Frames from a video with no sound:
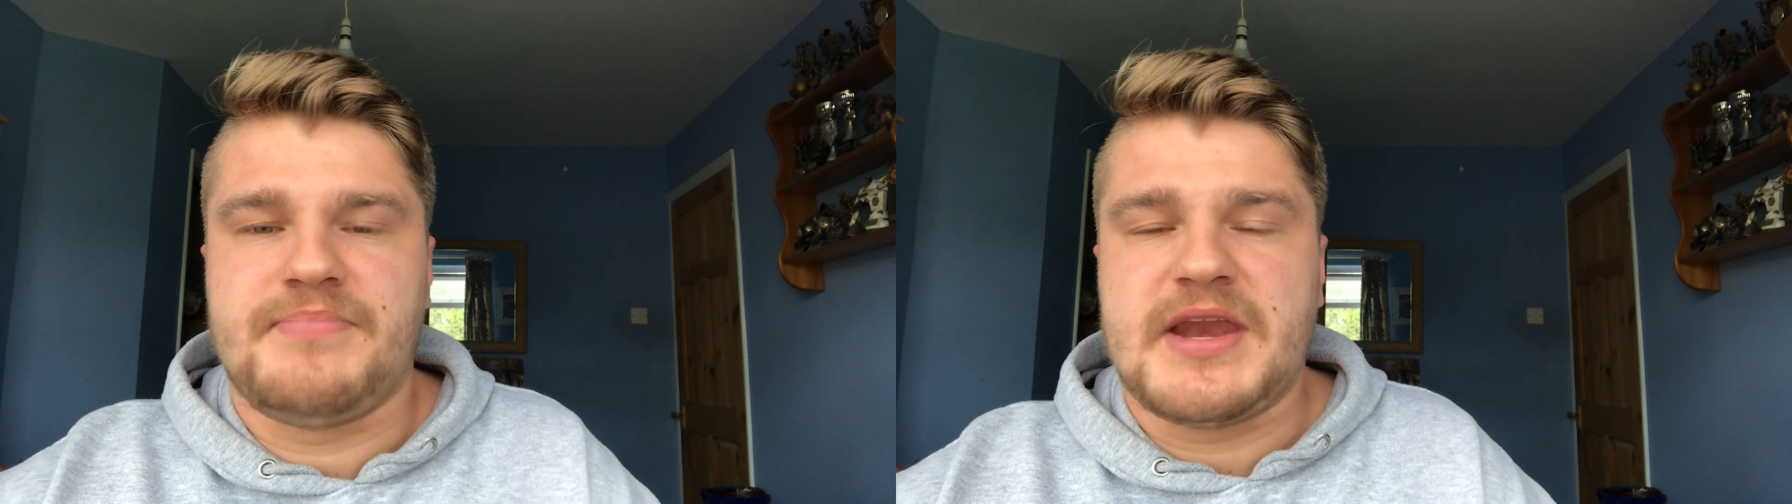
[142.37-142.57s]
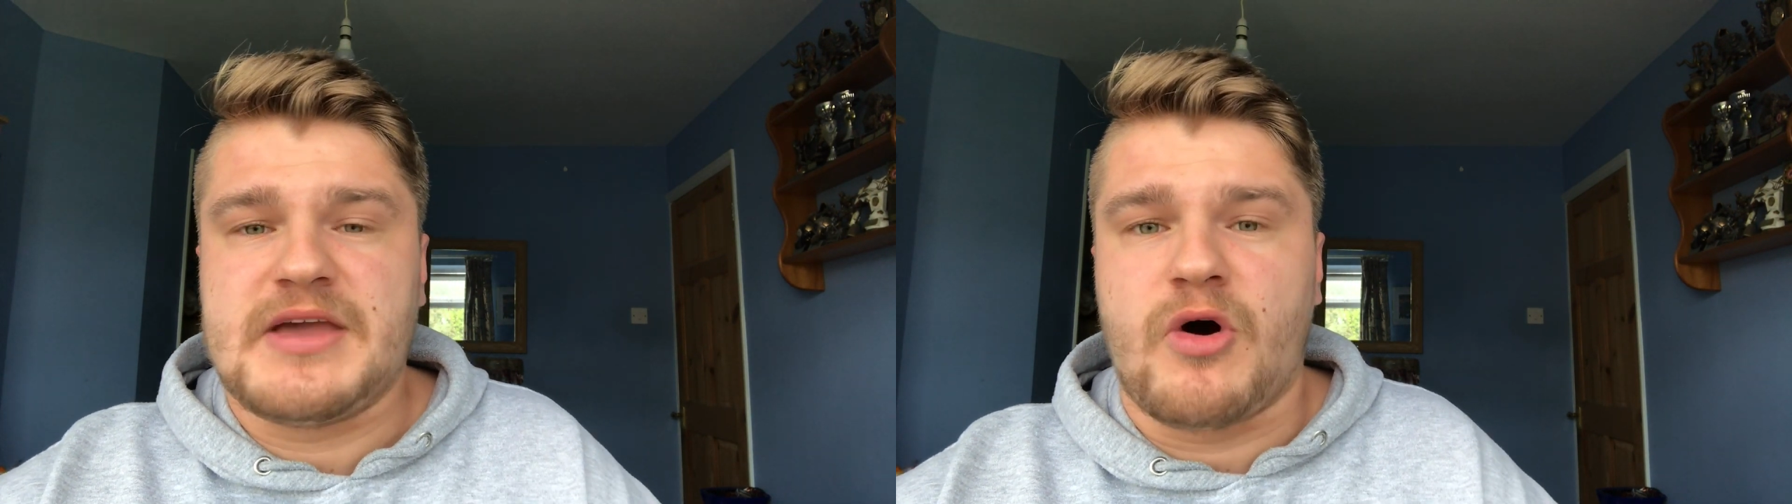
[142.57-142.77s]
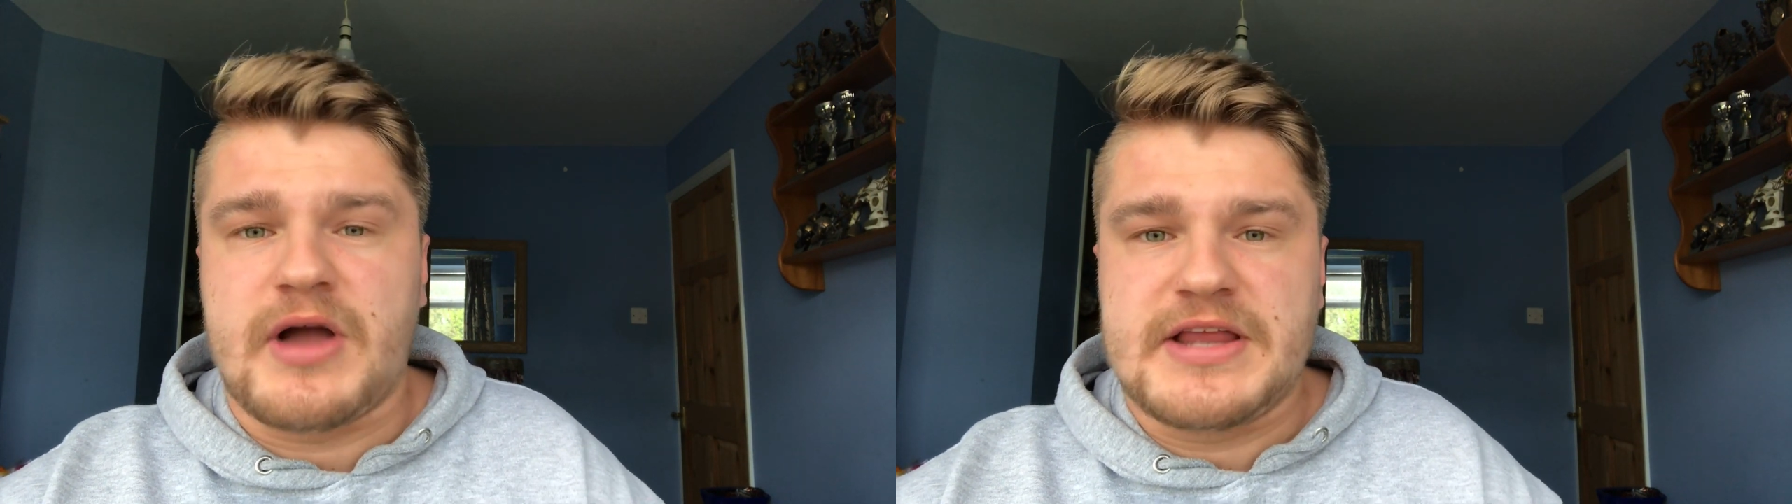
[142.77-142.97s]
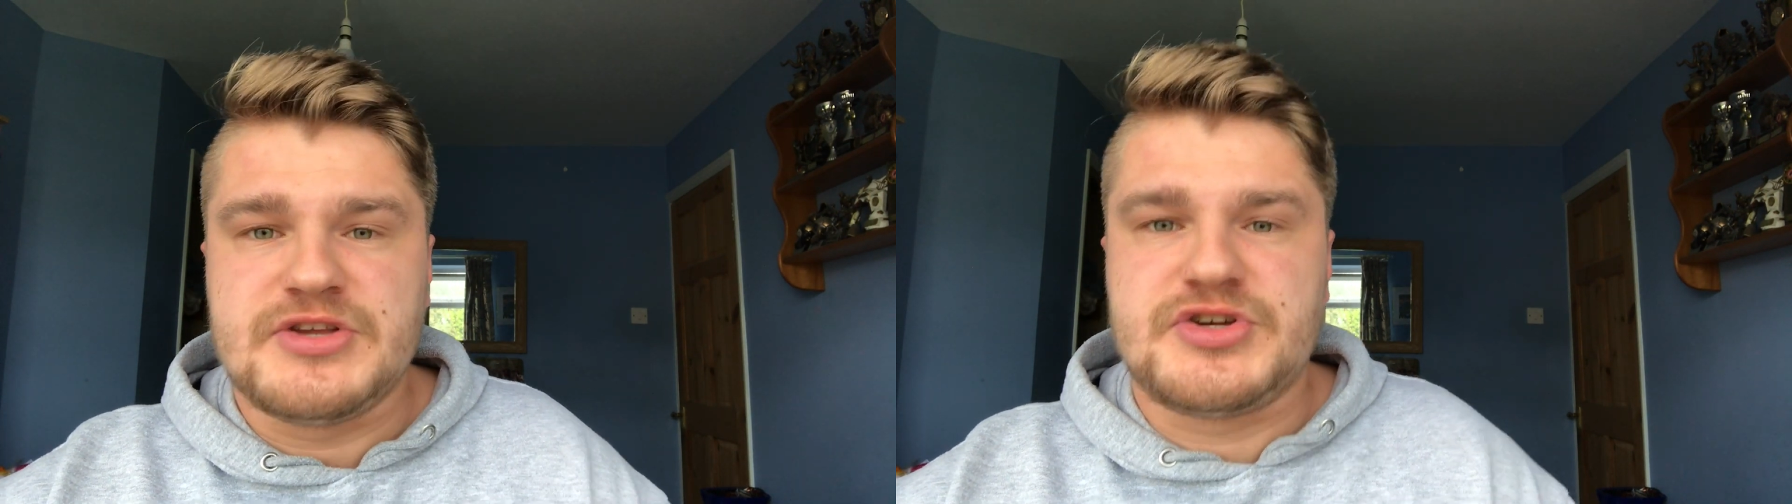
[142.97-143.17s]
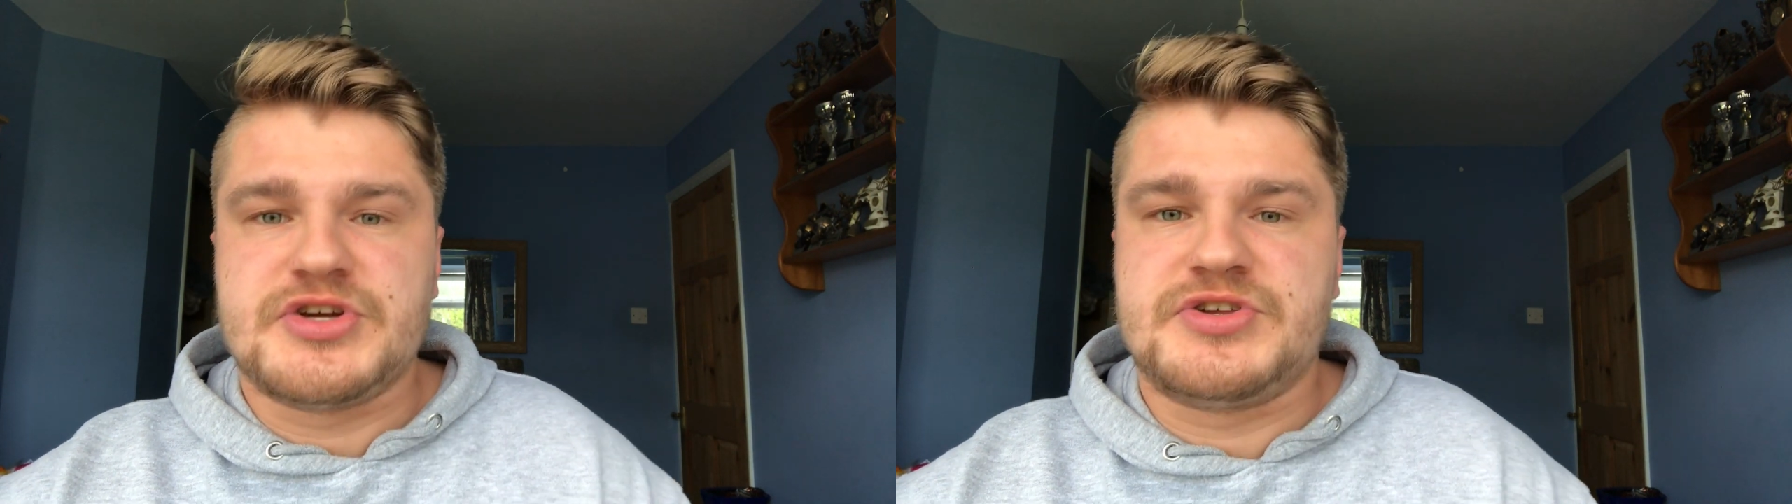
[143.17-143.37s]
Then he got
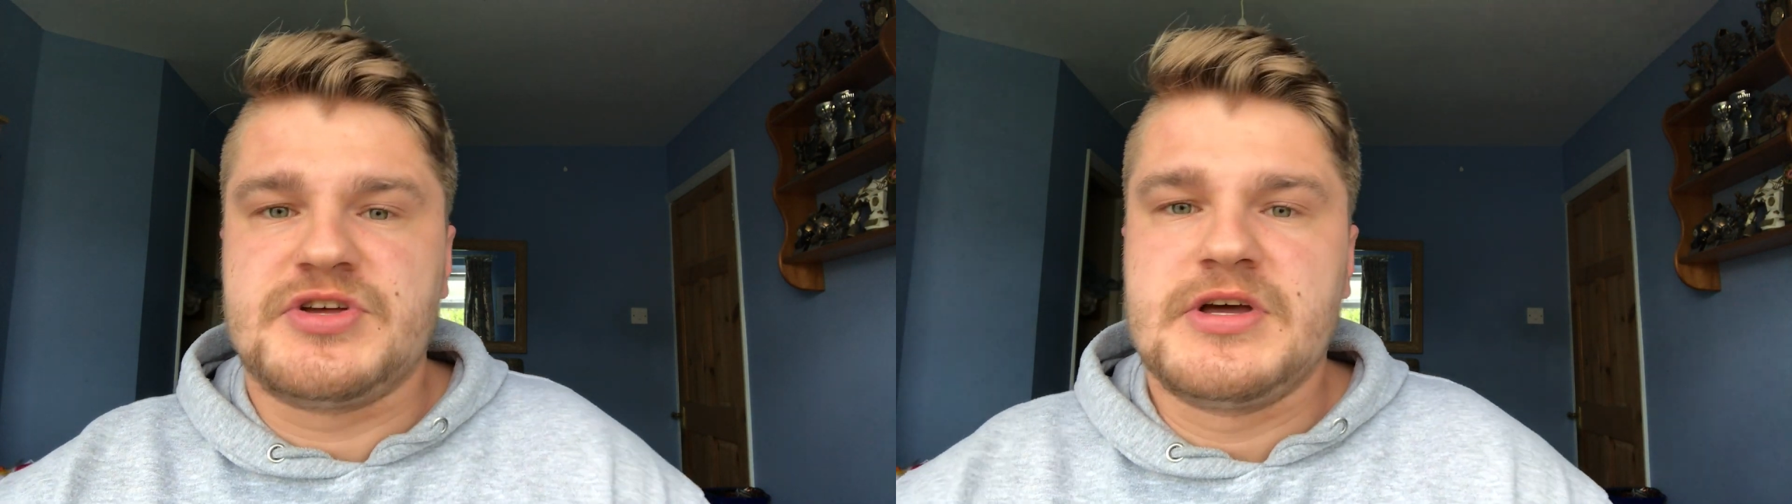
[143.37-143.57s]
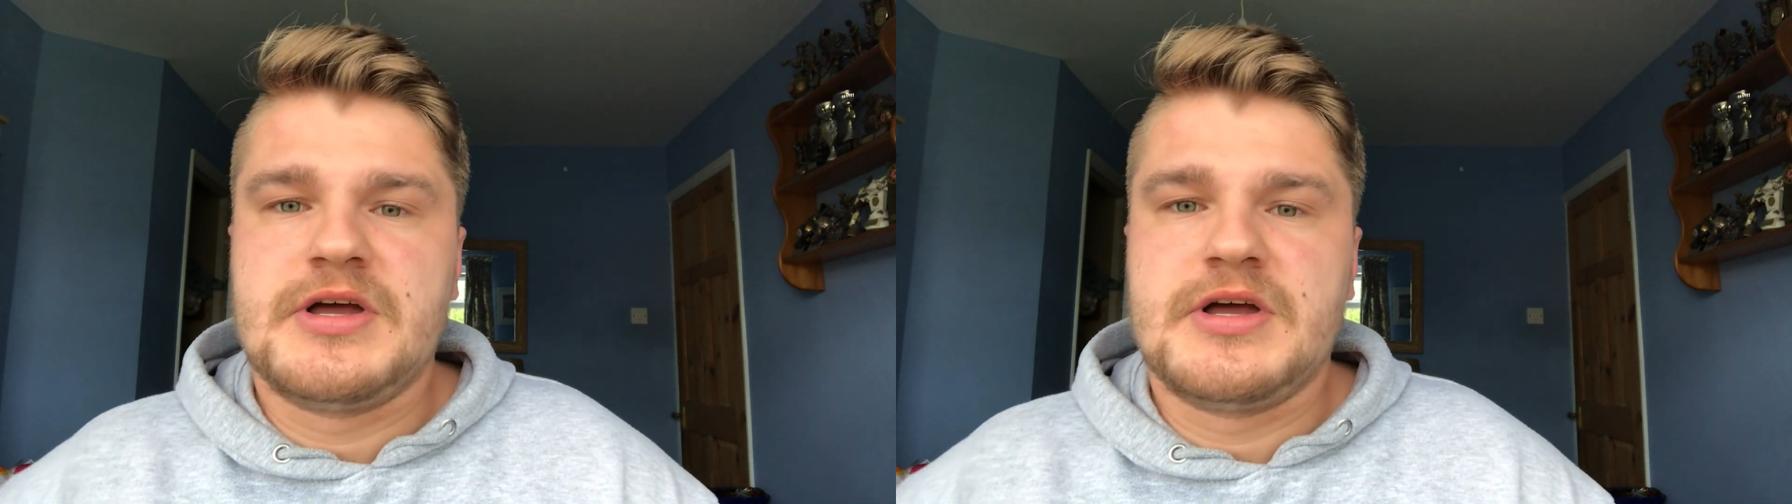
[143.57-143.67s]
injured,